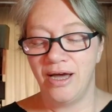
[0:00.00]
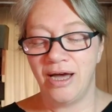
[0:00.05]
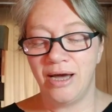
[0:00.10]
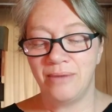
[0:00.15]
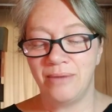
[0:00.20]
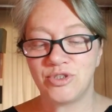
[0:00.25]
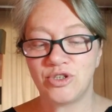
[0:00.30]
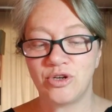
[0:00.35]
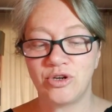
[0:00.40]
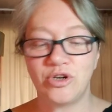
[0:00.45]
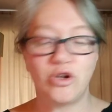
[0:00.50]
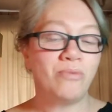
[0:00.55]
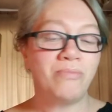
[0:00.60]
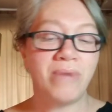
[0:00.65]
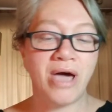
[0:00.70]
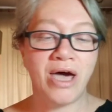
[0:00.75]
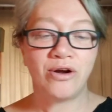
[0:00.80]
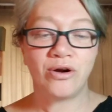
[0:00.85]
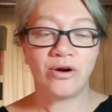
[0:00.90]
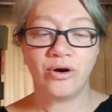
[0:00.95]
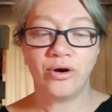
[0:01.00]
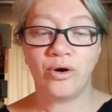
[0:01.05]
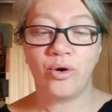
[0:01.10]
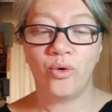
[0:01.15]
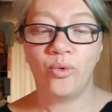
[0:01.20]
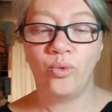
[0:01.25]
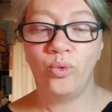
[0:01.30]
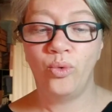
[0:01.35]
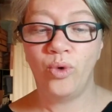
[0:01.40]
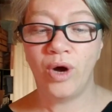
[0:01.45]
So no matter
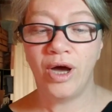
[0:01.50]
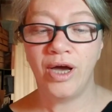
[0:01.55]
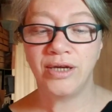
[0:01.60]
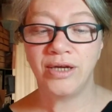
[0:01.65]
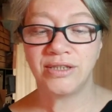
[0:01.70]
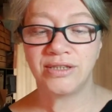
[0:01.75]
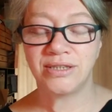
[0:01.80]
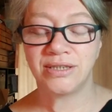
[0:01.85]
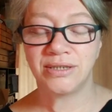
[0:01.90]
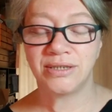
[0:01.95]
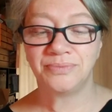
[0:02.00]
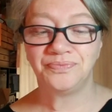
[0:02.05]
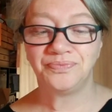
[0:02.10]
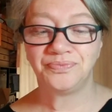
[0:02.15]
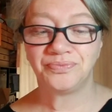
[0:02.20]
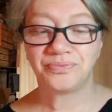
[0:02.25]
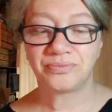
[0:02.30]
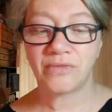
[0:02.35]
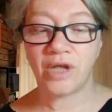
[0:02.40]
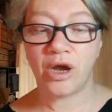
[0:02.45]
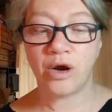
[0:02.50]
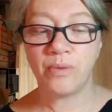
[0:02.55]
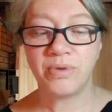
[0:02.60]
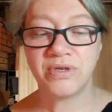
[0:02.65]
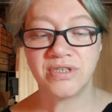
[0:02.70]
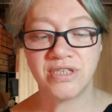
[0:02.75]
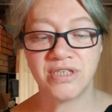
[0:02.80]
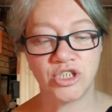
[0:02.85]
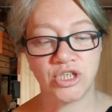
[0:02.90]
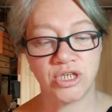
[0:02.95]
what our
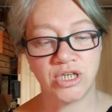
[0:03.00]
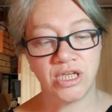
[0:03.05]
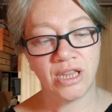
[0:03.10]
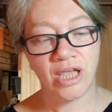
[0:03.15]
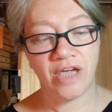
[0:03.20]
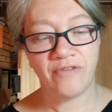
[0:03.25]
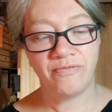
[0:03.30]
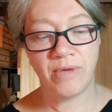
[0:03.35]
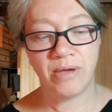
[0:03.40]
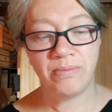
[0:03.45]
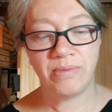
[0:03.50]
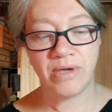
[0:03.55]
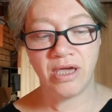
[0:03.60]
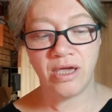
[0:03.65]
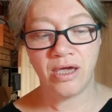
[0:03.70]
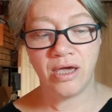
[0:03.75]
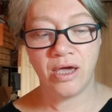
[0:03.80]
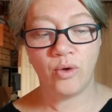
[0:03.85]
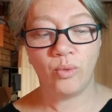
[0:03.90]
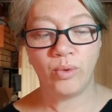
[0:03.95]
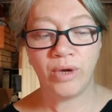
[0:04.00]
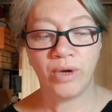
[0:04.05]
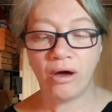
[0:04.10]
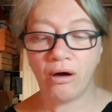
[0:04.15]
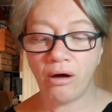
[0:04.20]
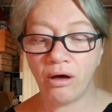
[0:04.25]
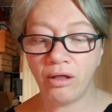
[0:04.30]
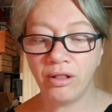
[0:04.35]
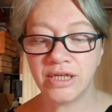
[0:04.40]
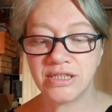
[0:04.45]
position in life may be, we
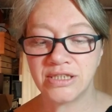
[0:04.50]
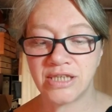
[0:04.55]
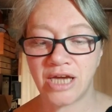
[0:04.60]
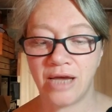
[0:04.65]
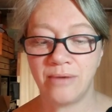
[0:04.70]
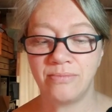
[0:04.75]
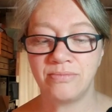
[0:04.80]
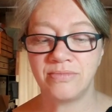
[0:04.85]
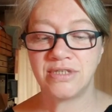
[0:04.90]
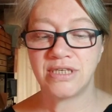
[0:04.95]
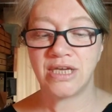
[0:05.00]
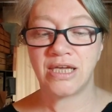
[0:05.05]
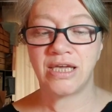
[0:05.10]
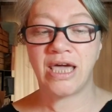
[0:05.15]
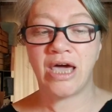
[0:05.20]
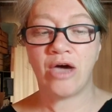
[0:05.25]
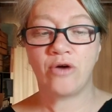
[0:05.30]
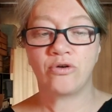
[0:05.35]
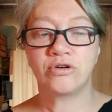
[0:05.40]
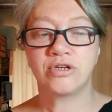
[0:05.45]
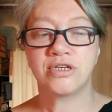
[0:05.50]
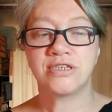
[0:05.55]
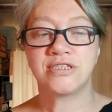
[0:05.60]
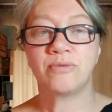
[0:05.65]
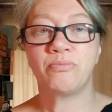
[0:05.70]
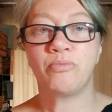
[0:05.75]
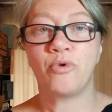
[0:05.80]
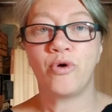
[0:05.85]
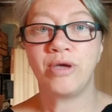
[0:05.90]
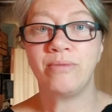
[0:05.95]
all at times encounter
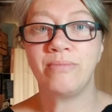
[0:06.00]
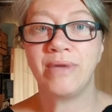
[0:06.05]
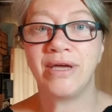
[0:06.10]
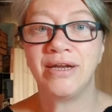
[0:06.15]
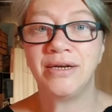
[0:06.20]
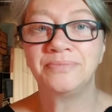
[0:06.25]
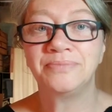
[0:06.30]
disappointment,